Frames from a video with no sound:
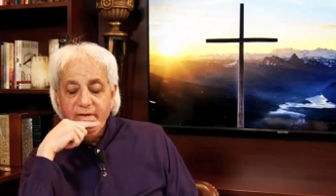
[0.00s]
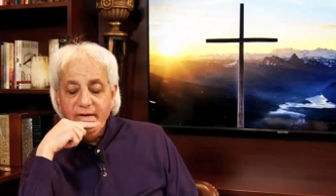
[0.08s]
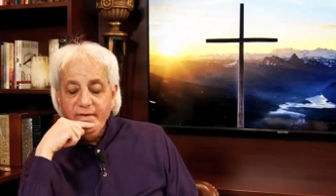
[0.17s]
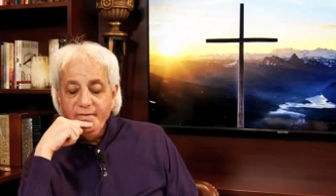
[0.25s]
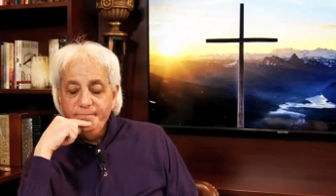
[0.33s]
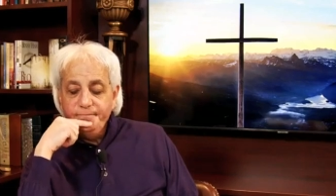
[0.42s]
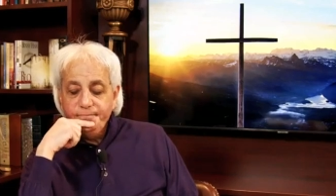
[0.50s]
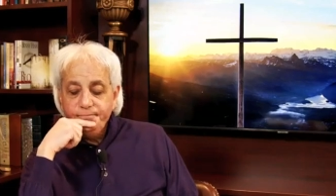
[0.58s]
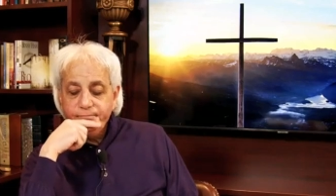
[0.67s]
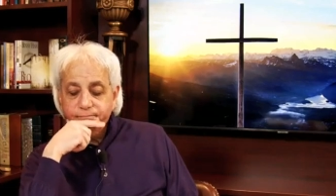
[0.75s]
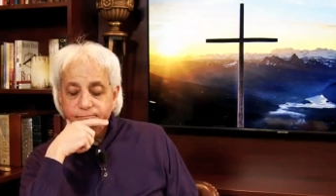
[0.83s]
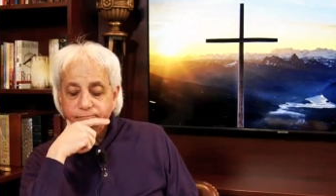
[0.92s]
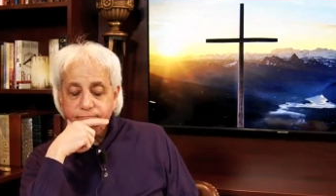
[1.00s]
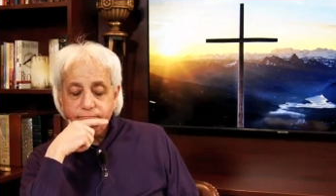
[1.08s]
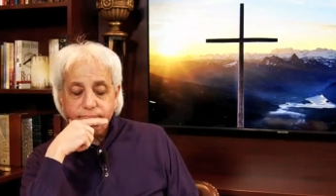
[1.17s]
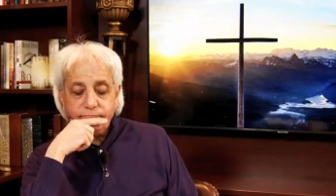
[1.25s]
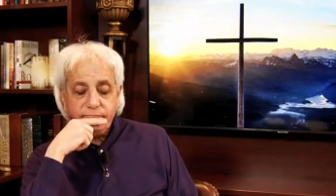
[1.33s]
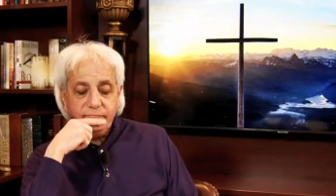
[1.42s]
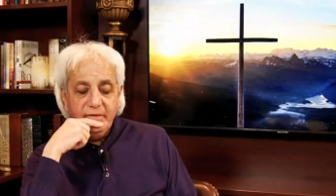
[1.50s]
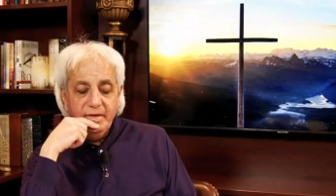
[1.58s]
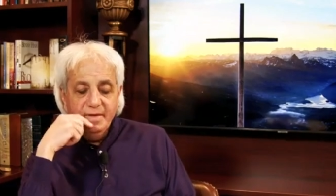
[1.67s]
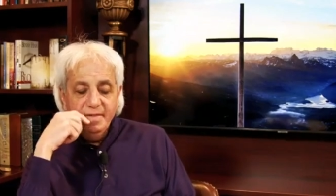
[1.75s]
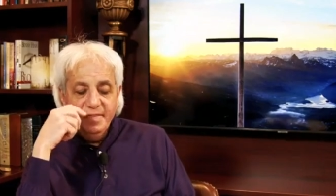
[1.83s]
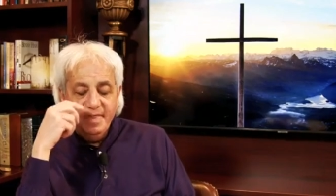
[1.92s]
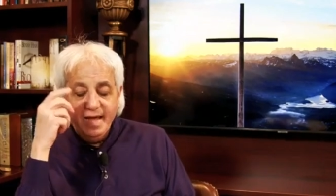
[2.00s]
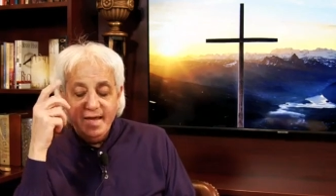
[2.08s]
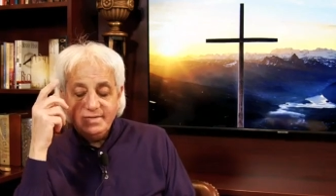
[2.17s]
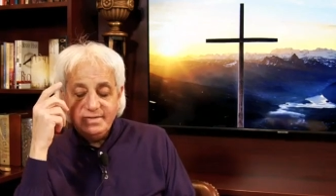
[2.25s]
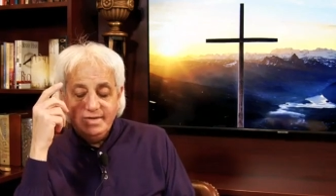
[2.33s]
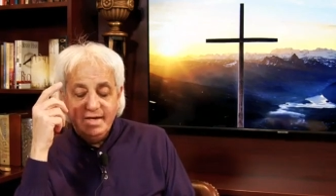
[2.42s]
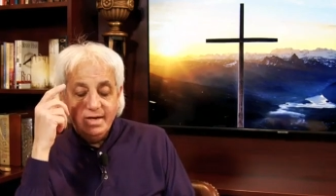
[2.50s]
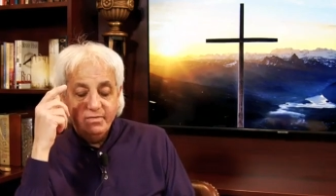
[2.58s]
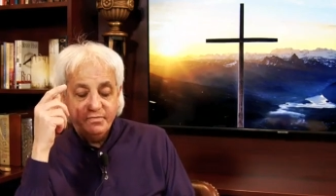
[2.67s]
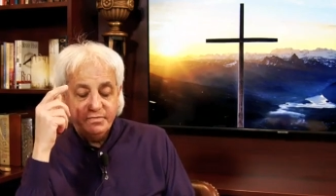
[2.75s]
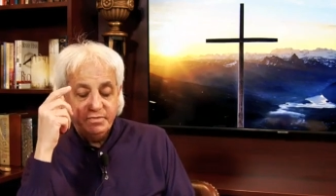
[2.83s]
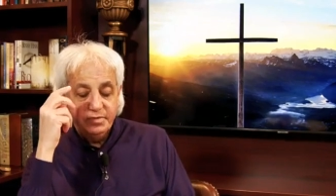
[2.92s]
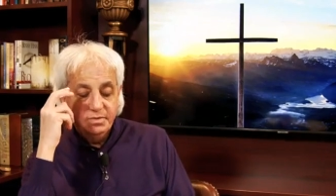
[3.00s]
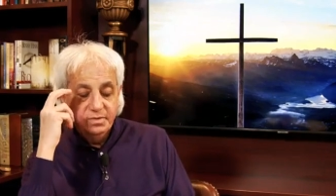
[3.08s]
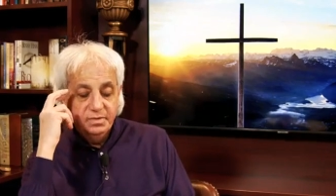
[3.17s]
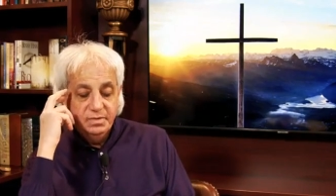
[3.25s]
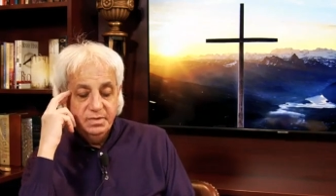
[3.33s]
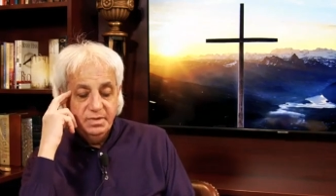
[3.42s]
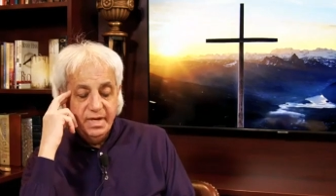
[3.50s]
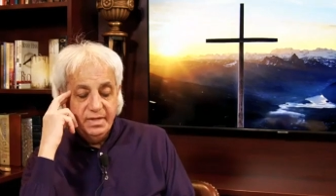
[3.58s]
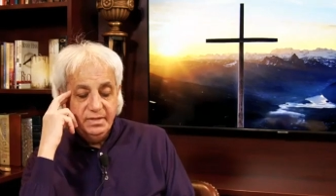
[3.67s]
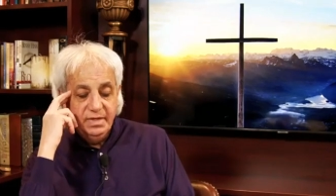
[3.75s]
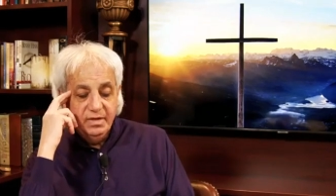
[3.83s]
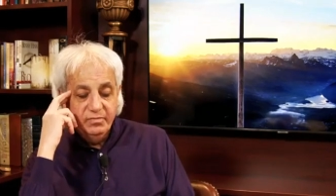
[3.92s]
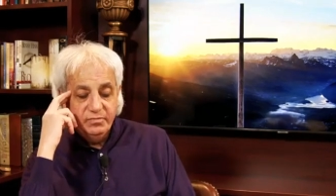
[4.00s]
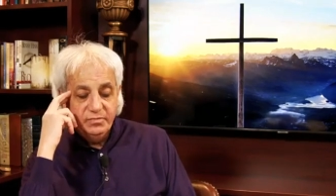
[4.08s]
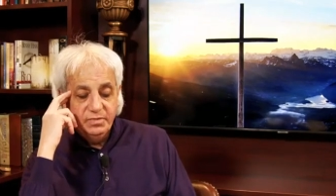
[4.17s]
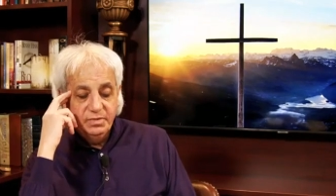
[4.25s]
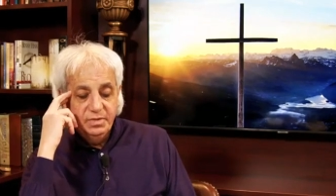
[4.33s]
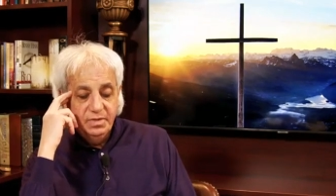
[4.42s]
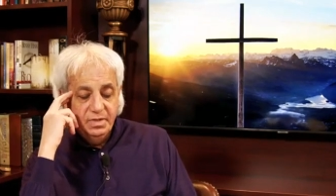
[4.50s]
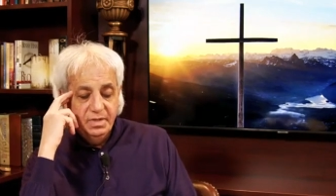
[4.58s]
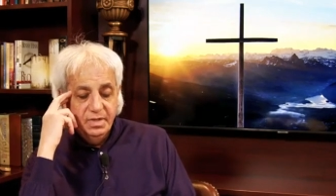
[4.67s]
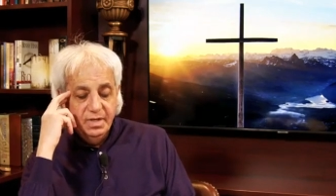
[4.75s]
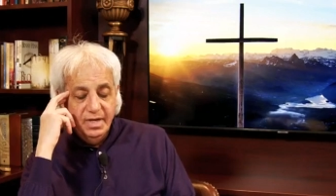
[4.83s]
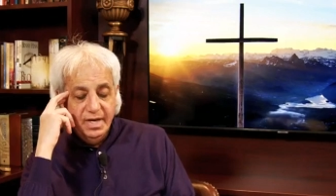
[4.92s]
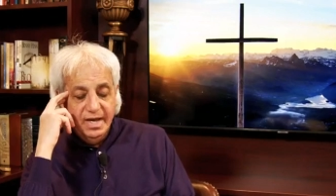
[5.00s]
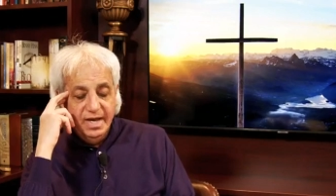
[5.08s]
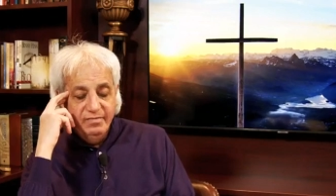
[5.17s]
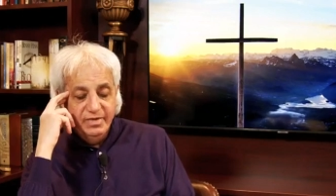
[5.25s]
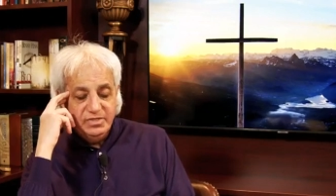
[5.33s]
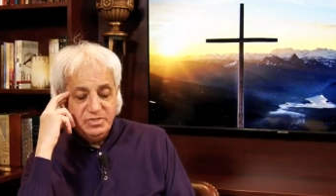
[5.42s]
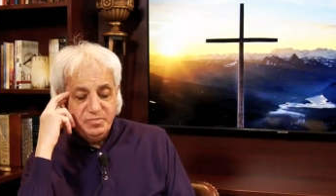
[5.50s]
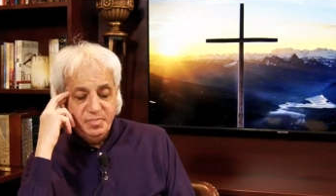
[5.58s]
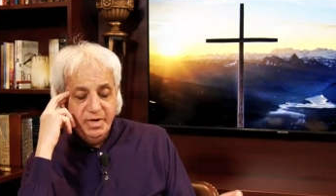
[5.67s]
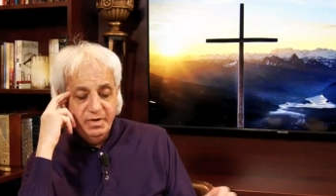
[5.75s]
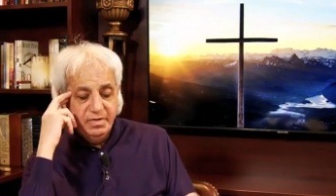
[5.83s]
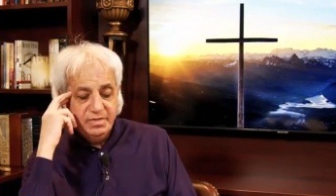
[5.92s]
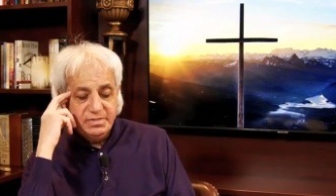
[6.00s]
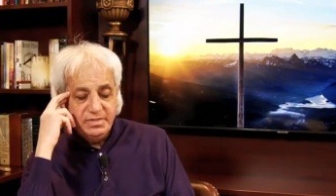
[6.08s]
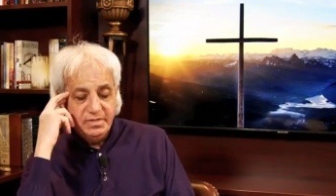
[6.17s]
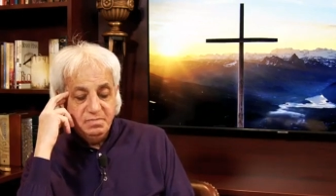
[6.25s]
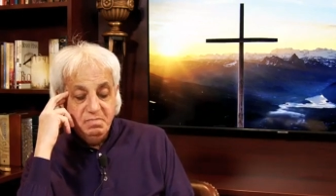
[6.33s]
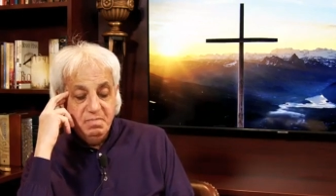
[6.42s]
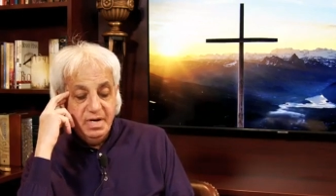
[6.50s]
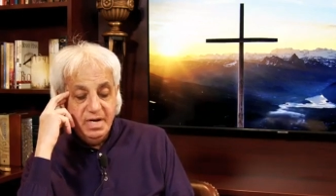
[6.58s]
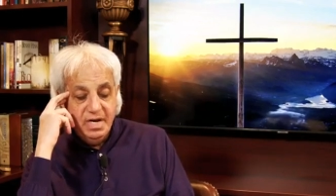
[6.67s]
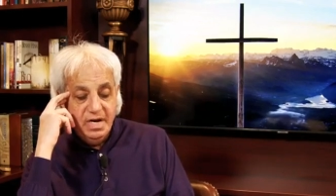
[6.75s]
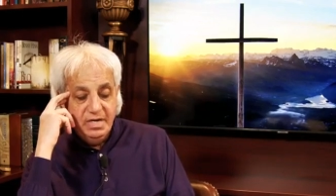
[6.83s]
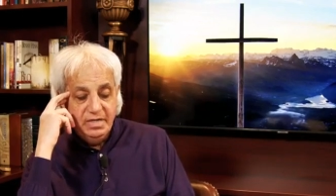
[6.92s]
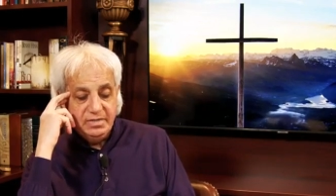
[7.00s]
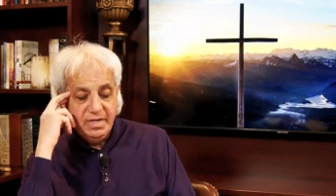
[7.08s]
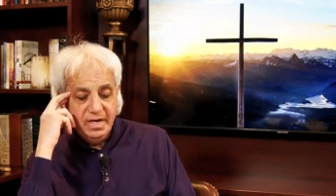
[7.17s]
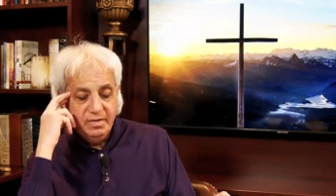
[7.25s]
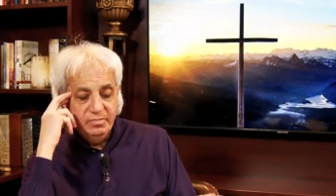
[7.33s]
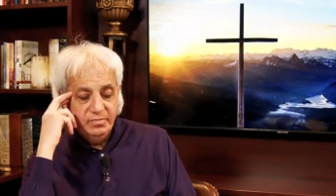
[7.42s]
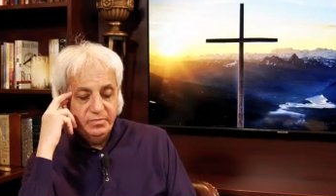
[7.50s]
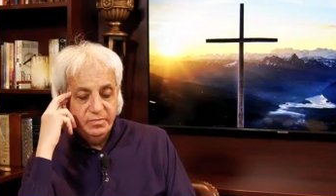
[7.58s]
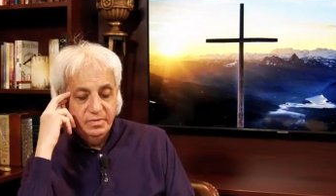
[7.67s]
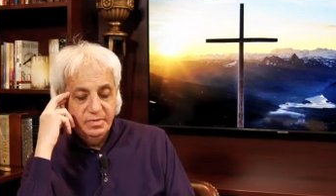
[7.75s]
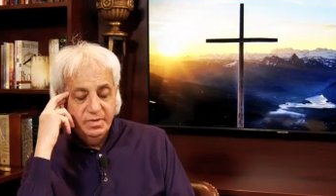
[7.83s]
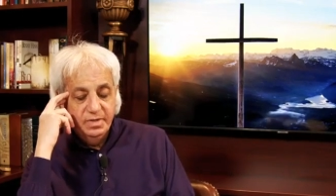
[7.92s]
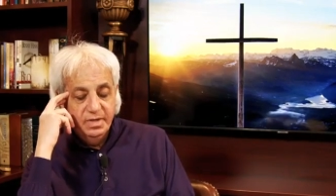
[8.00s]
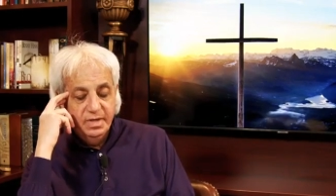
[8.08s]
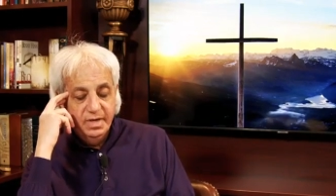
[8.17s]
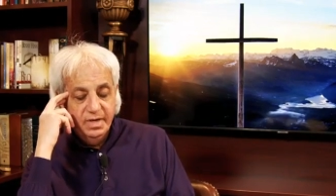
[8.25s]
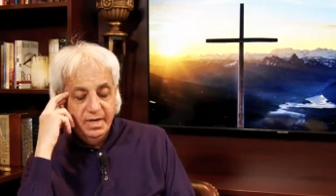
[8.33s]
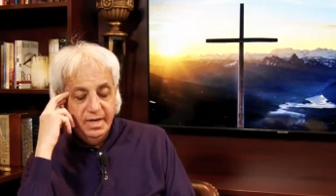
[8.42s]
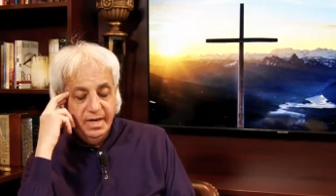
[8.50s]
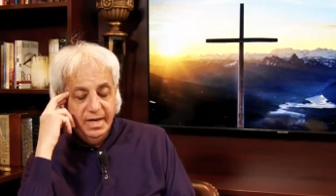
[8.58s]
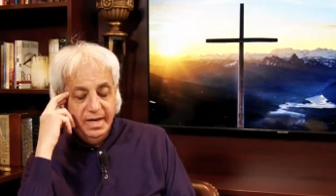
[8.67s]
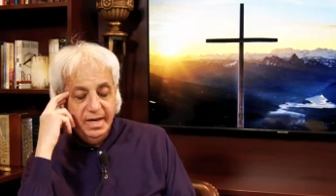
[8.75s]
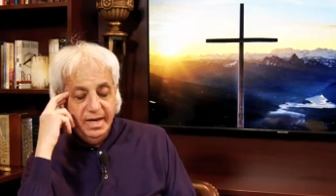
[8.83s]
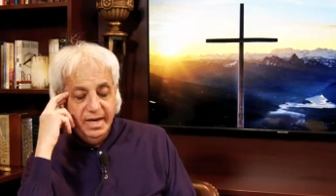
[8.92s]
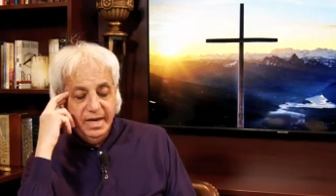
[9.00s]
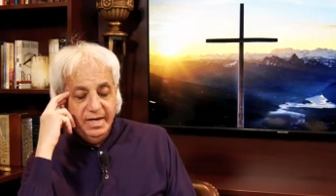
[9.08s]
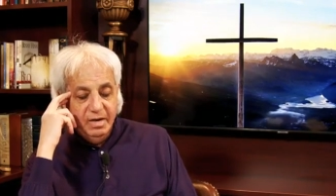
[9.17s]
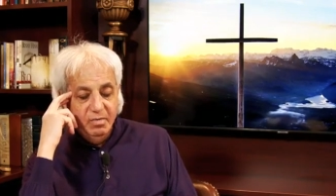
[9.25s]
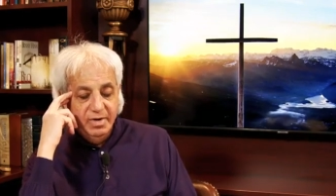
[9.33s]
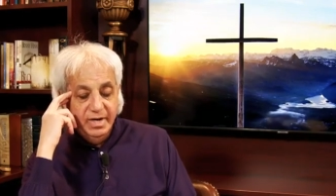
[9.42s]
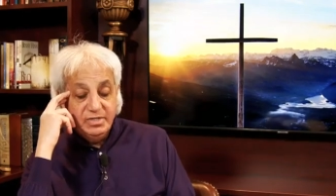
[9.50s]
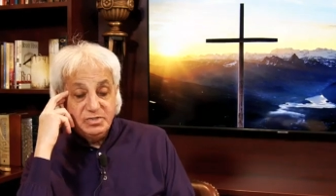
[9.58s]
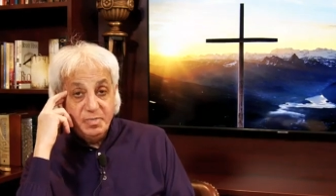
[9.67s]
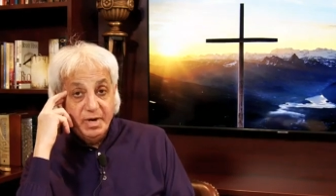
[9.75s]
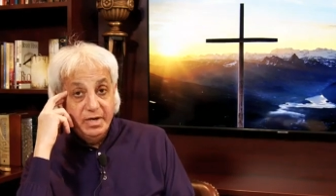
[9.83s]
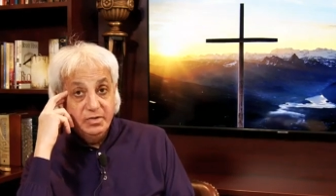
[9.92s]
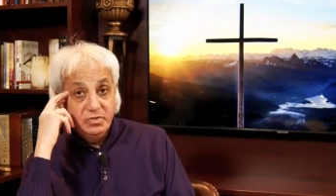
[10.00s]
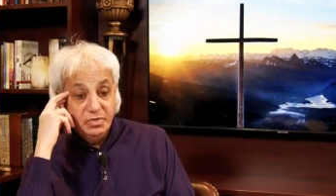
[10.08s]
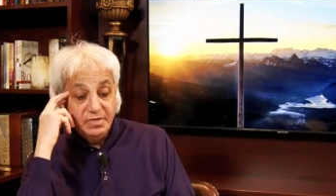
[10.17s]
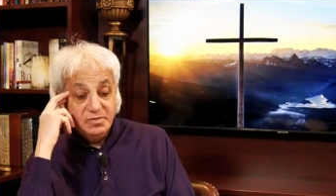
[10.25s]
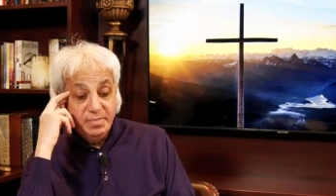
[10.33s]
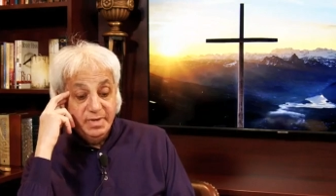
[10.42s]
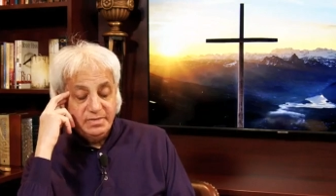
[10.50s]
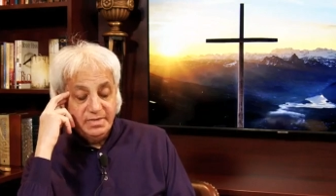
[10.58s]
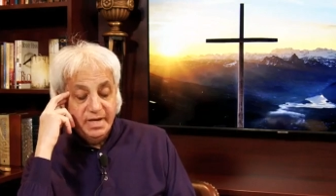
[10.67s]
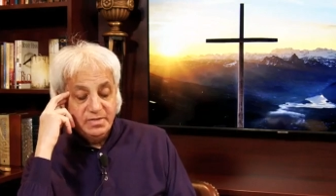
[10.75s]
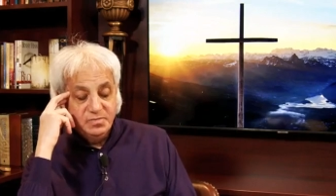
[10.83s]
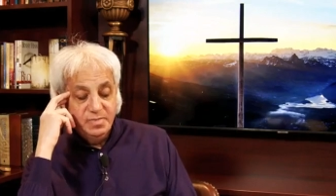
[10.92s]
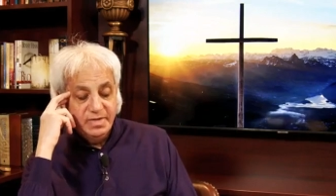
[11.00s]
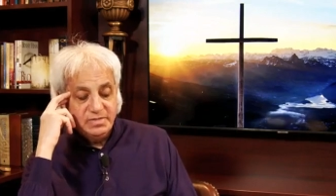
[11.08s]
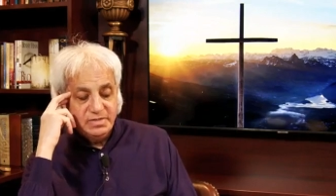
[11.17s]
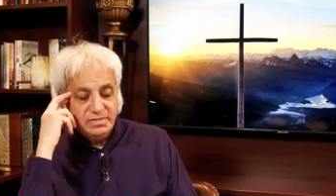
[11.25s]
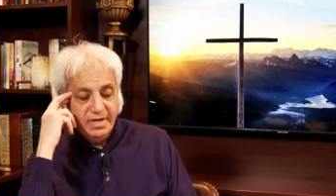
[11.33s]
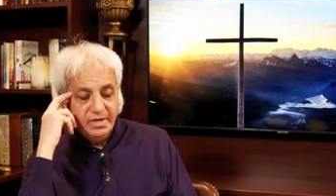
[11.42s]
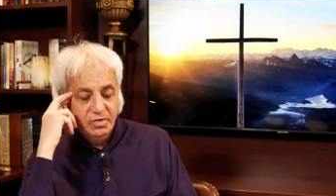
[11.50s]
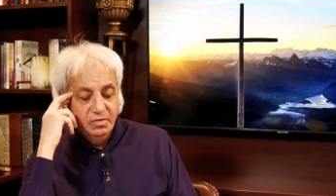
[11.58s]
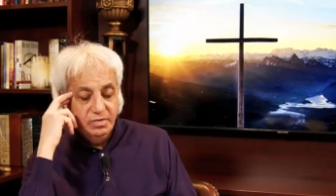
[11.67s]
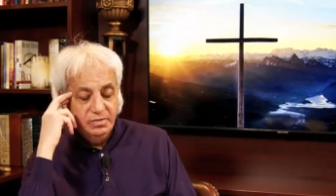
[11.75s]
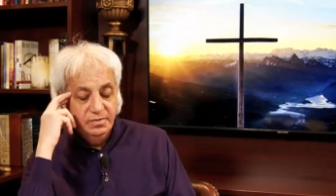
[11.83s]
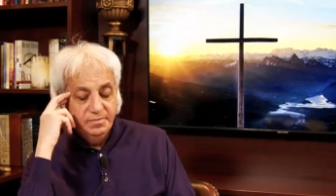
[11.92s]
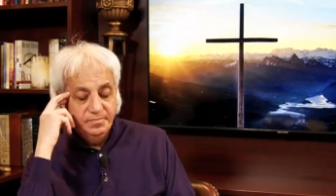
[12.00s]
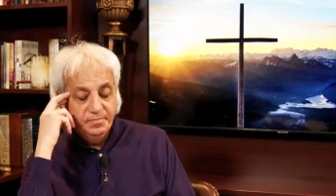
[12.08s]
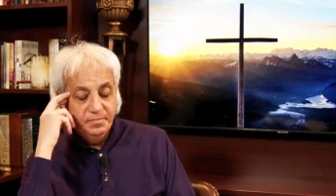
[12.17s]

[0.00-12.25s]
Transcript: Now, that gift, that gift, I've experienced it many times. And I want to explain it to you as best as, best as I could.